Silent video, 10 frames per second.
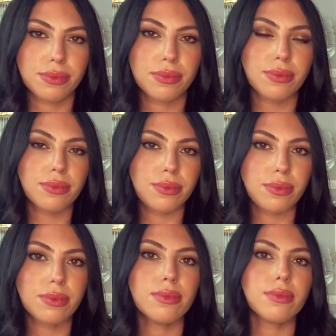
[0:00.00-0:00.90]

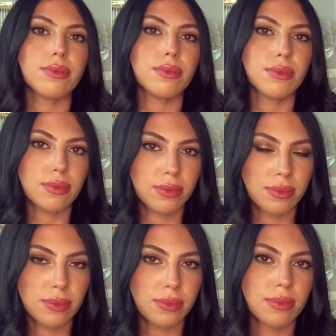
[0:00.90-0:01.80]

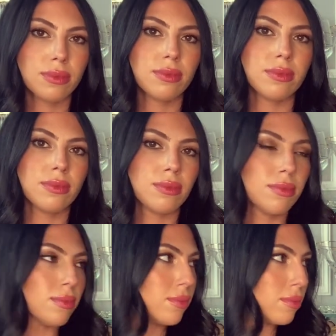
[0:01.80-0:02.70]

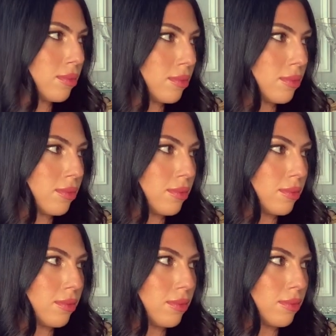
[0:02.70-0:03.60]

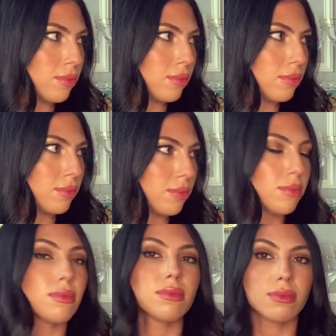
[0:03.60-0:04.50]

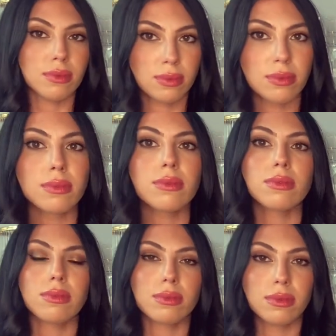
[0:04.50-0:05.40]

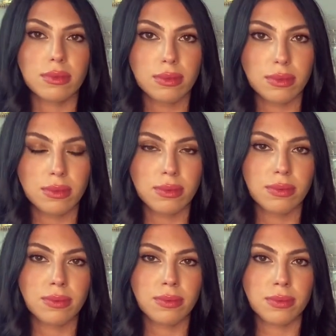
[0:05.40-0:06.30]

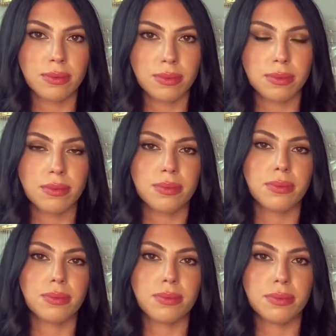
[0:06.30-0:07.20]

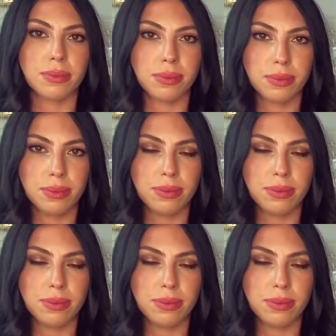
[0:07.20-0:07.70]
This person isn't speaking.